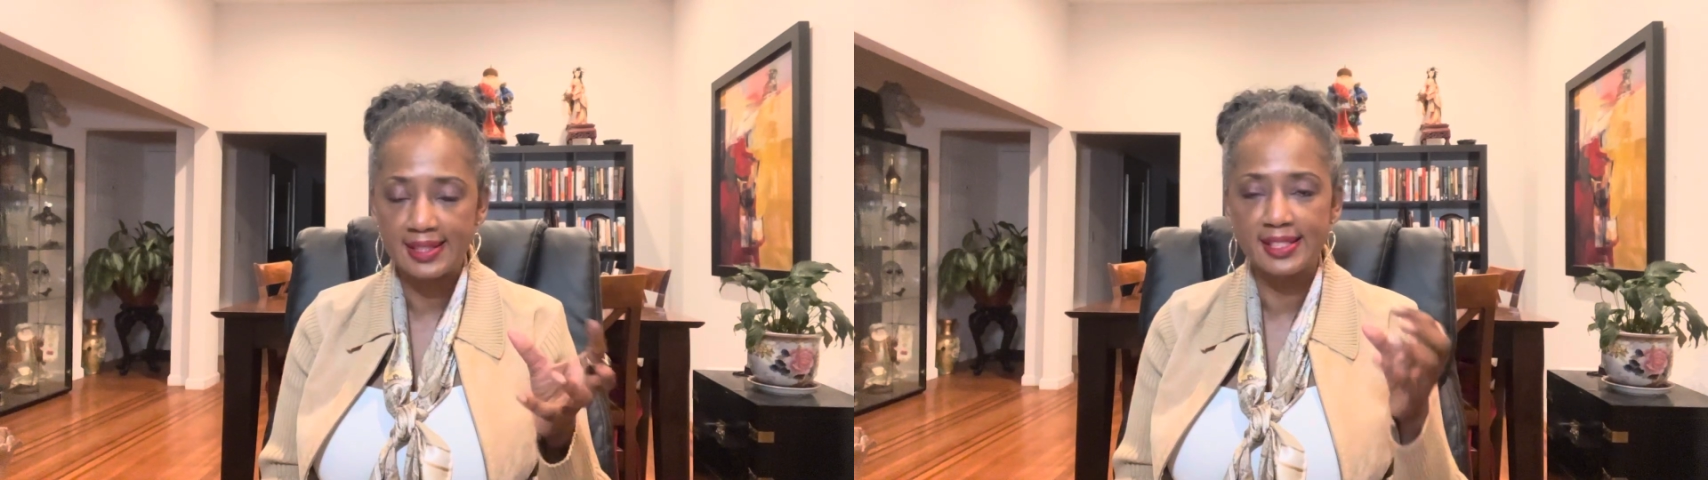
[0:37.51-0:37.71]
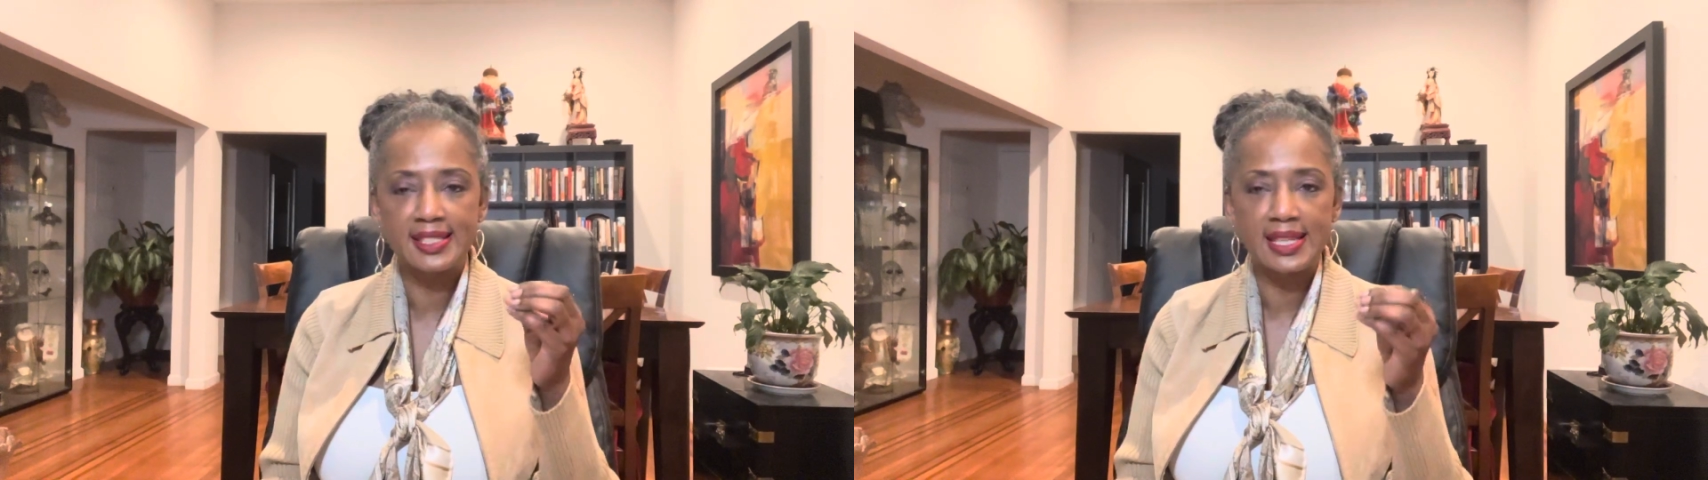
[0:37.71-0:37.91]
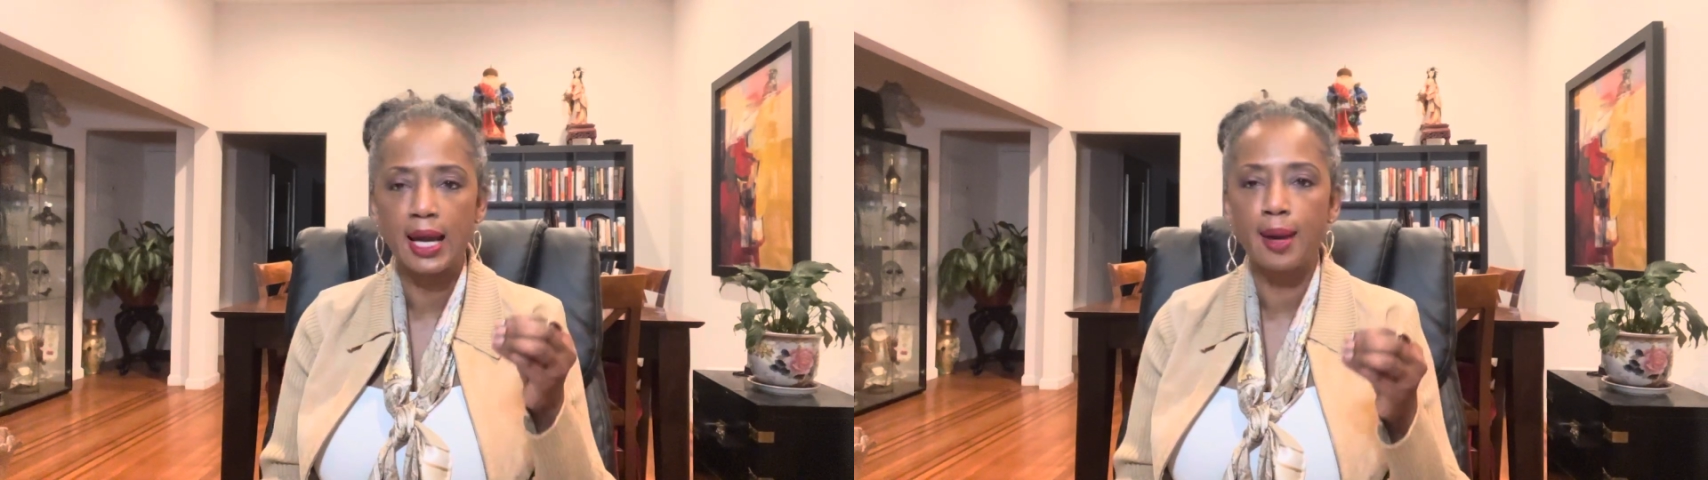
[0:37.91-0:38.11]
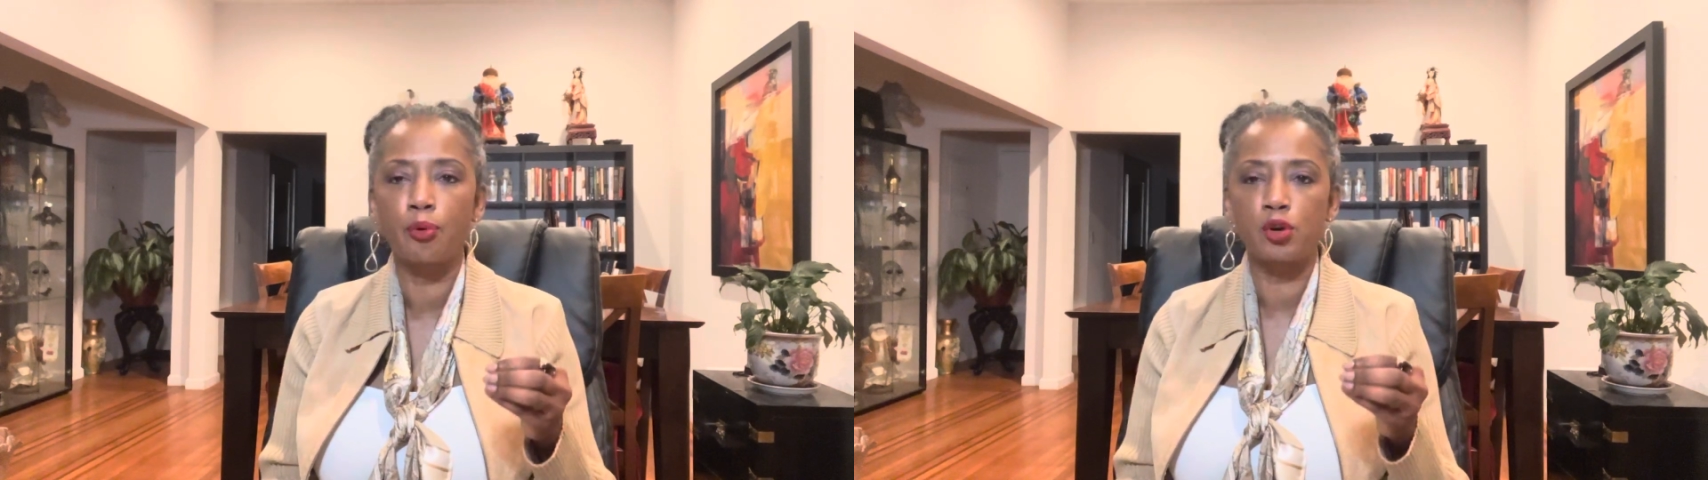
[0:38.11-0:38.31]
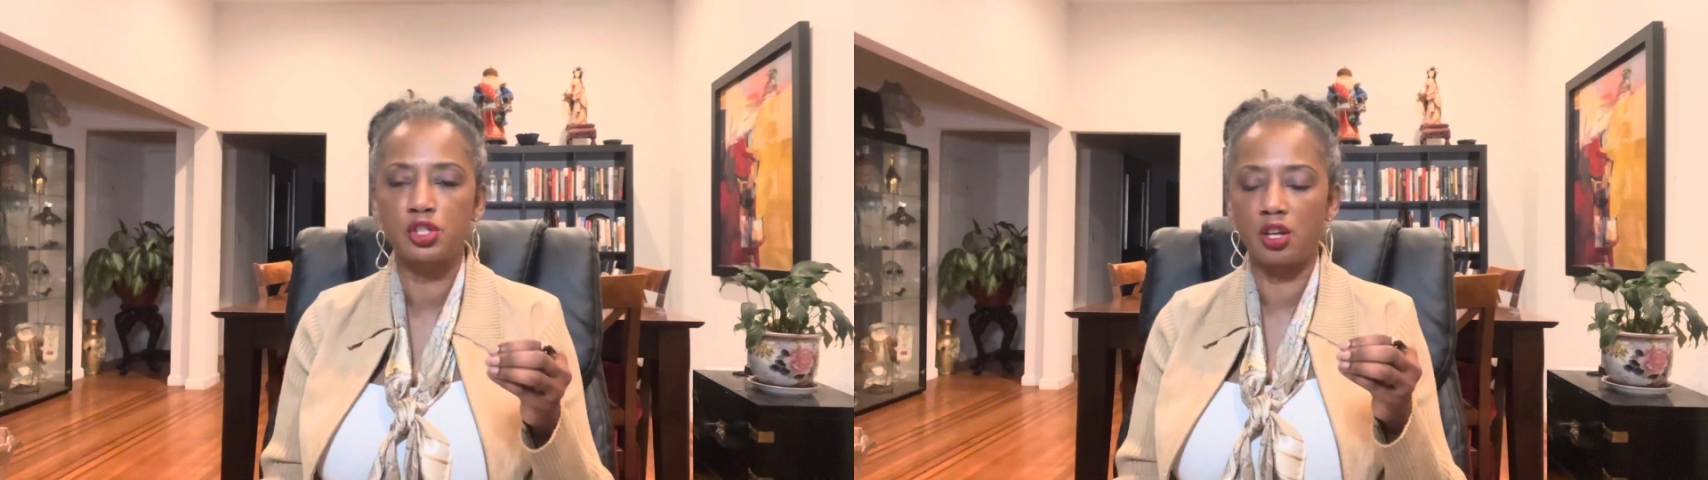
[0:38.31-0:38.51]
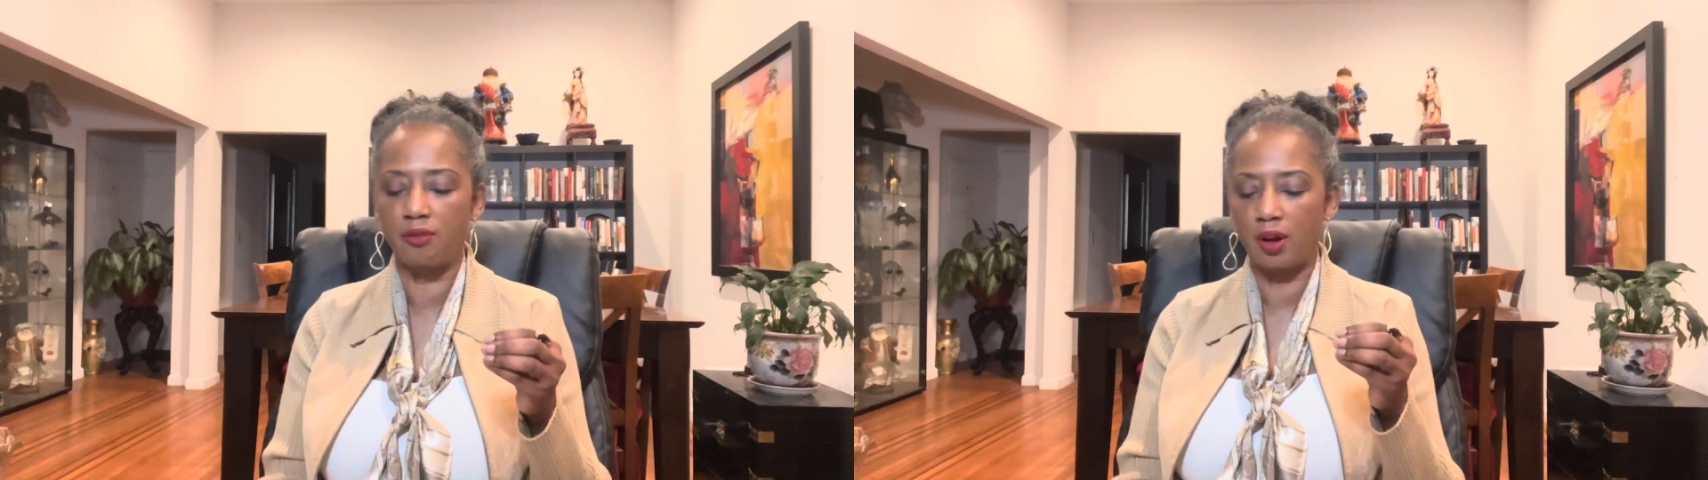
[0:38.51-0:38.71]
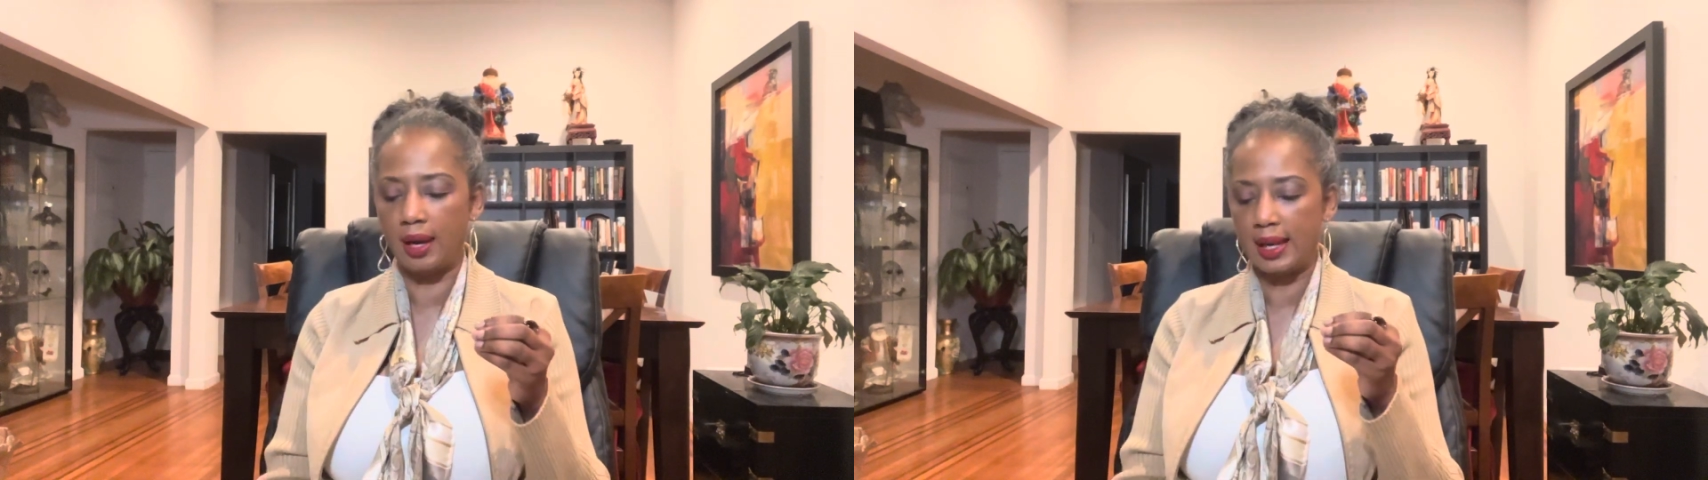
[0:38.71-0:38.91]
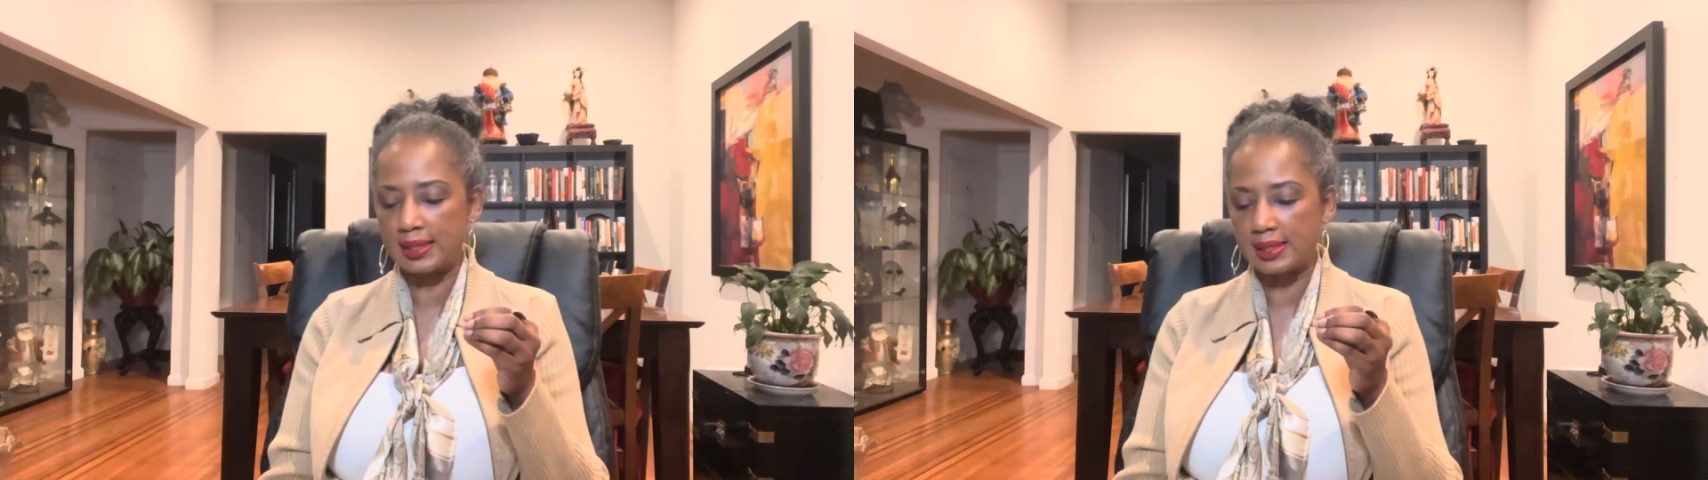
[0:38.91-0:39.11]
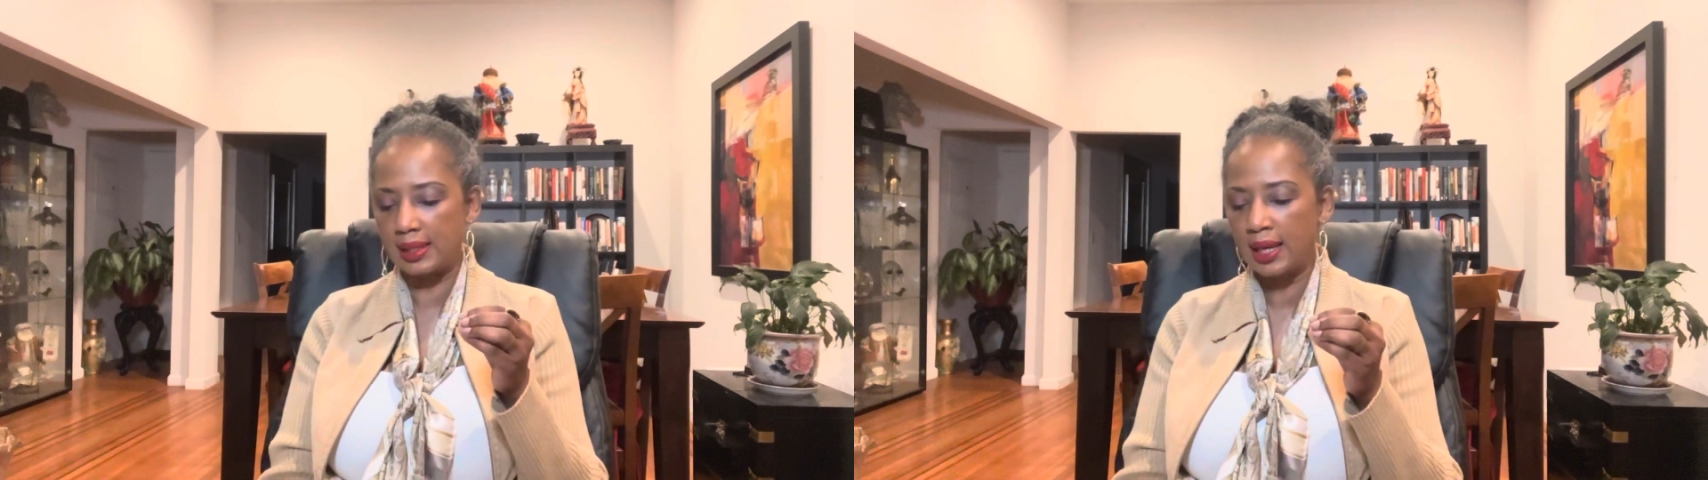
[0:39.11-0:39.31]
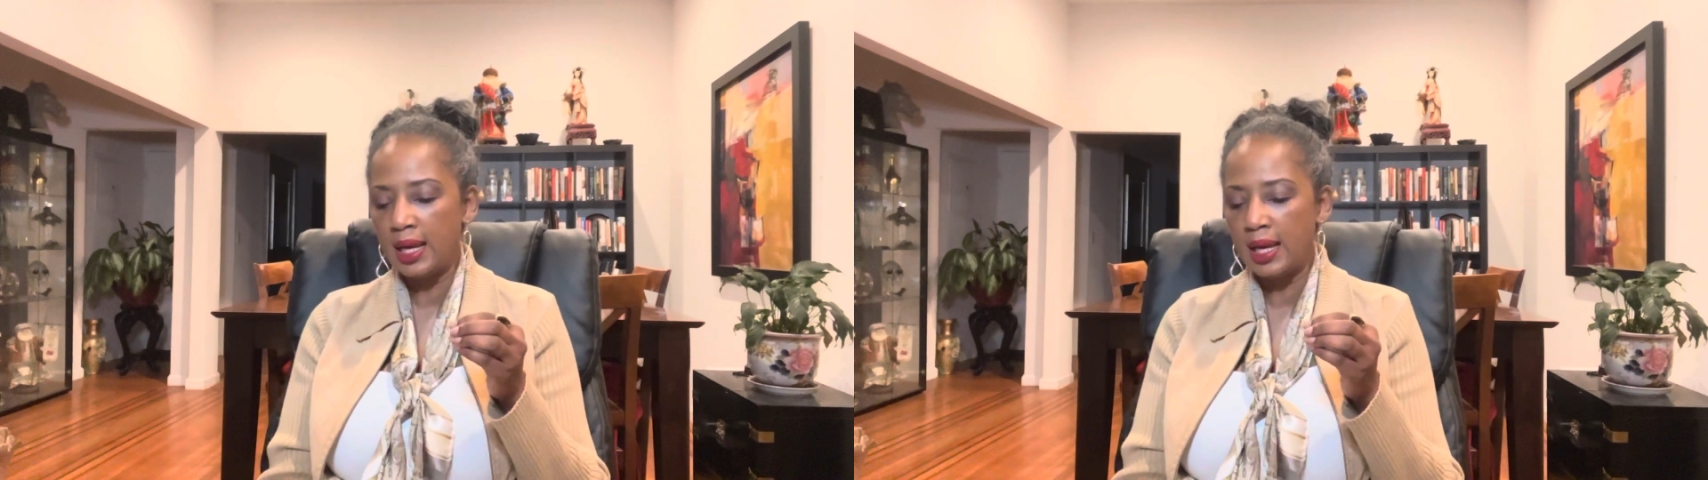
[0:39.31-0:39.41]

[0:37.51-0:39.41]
The second portion of our lesson